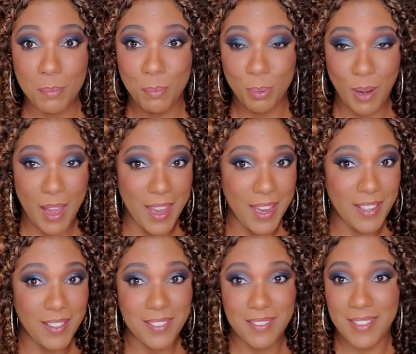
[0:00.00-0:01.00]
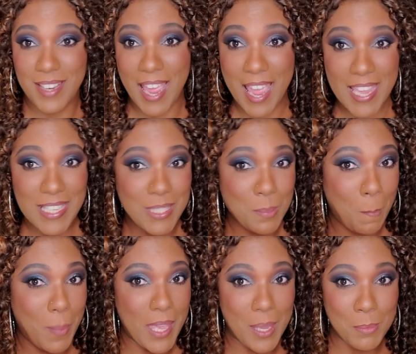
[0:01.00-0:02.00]
bright, nice,
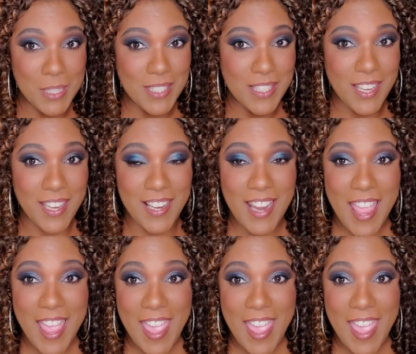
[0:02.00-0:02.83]
pigmented,